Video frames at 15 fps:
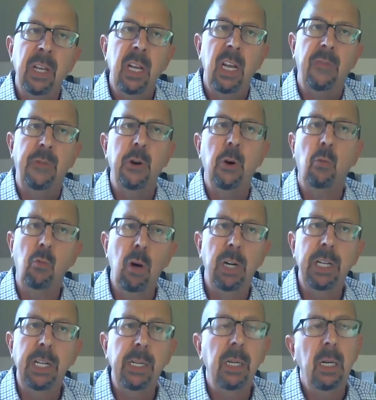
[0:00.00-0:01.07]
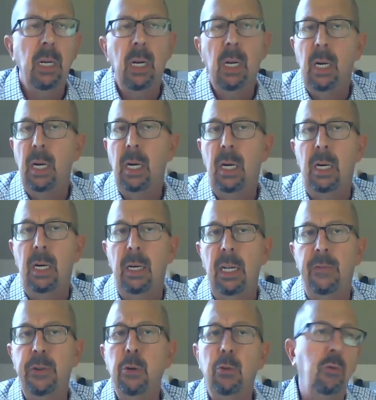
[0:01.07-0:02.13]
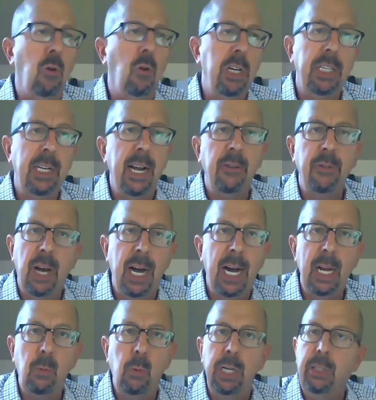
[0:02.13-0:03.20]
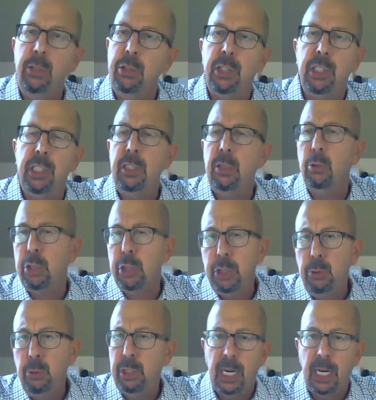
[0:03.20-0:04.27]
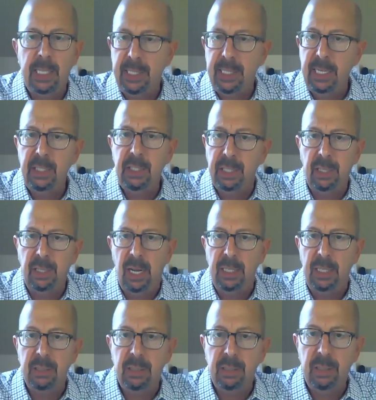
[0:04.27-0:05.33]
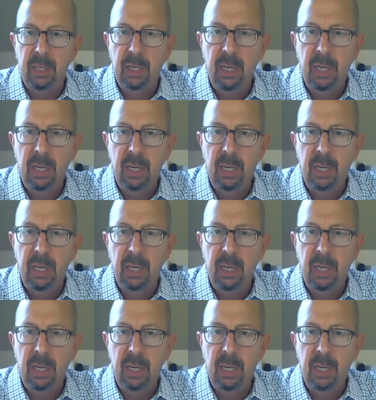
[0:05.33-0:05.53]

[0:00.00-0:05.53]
If you're running down the highway and you see those huge high tension lines,